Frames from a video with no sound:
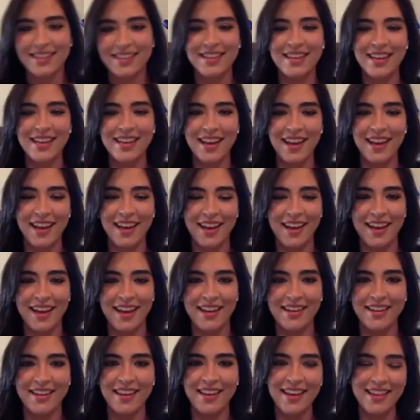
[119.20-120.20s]

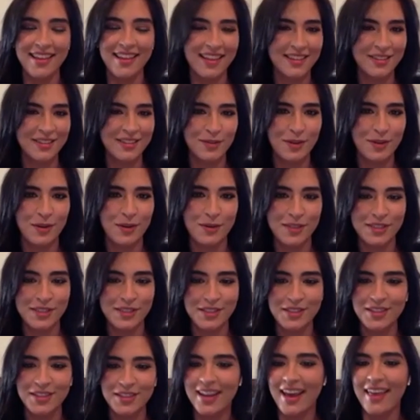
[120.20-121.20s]
And yeah, that's what we
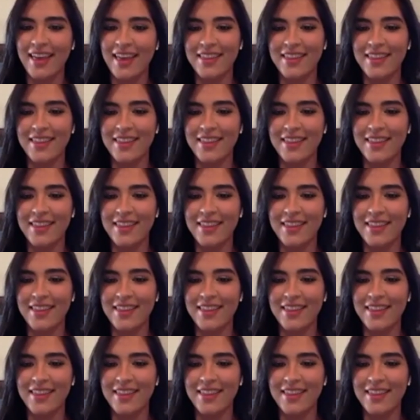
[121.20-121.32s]
do together.